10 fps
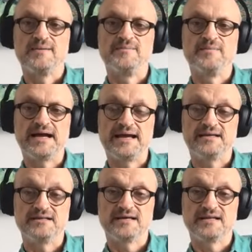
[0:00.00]
Um,
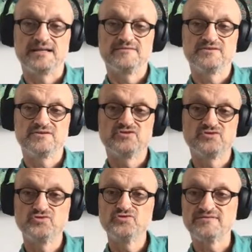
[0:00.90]
and that if you
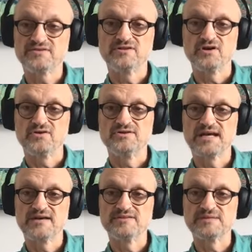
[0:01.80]
do have to go
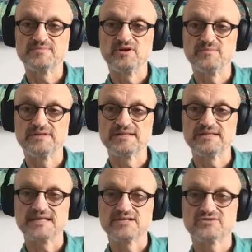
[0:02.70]
and you have an
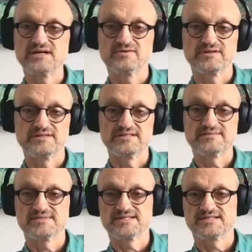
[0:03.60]
appointment, etc., or
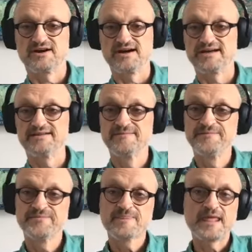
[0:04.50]
you're just
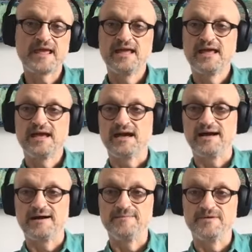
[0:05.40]
tired
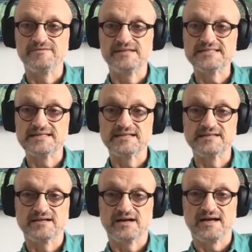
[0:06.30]
um, of
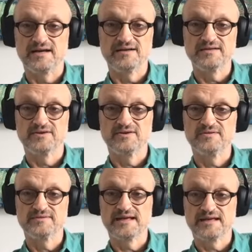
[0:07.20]
listening, I, you
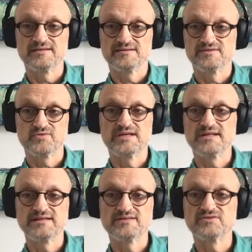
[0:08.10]
know, that,
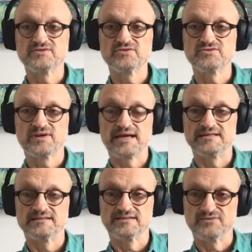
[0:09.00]
do what you need to do,
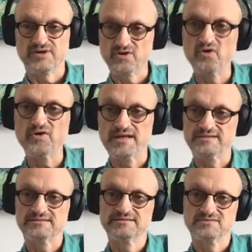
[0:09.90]
and the
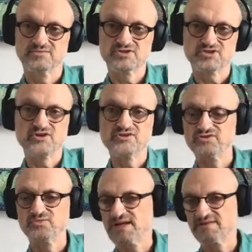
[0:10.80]
recording will
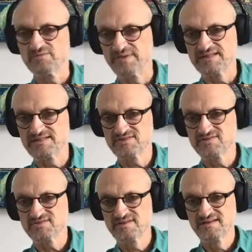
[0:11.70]
show you whatever
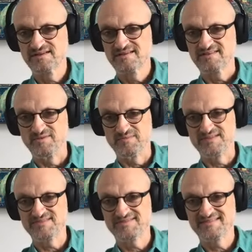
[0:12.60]
bits
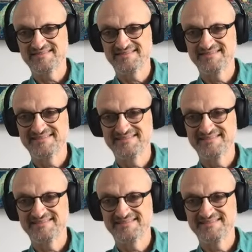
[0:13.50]
you missed.